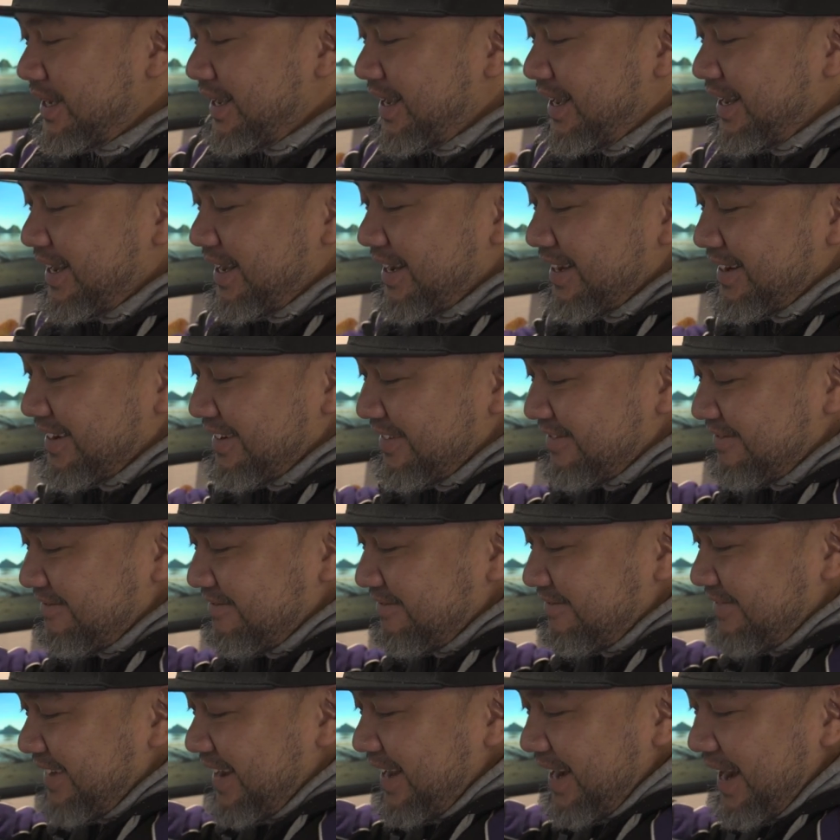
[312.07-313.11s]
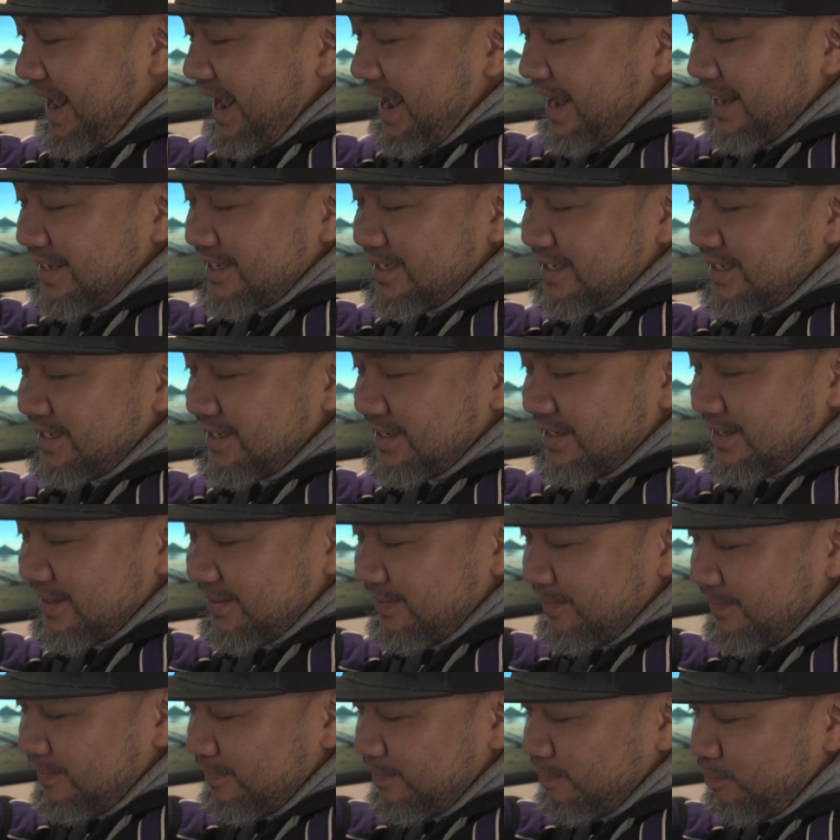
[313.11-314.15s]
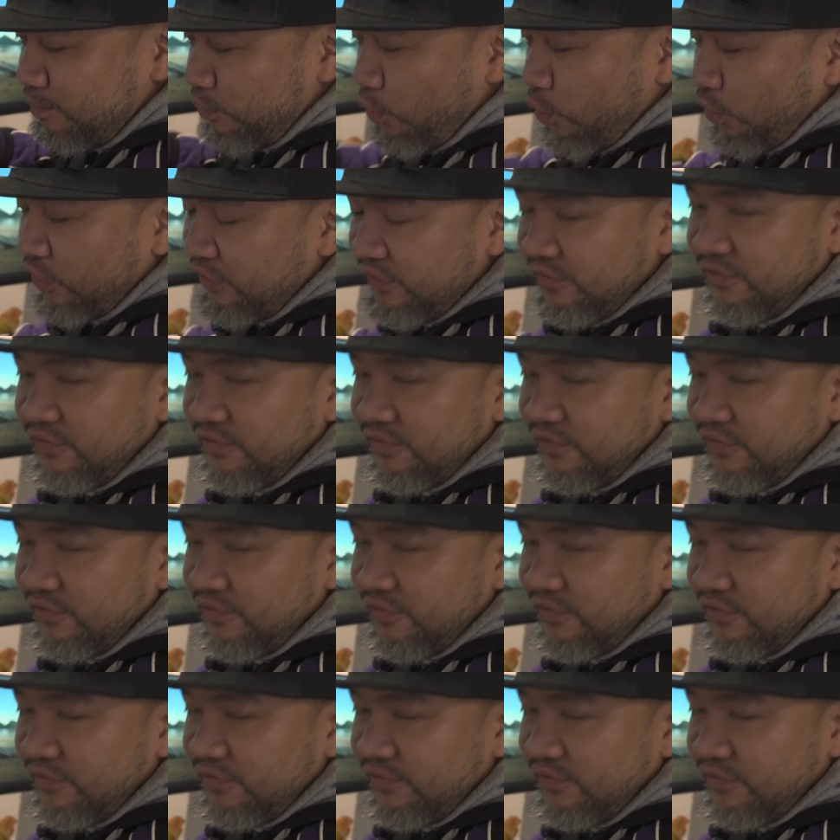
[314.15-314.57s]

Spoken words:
and it has more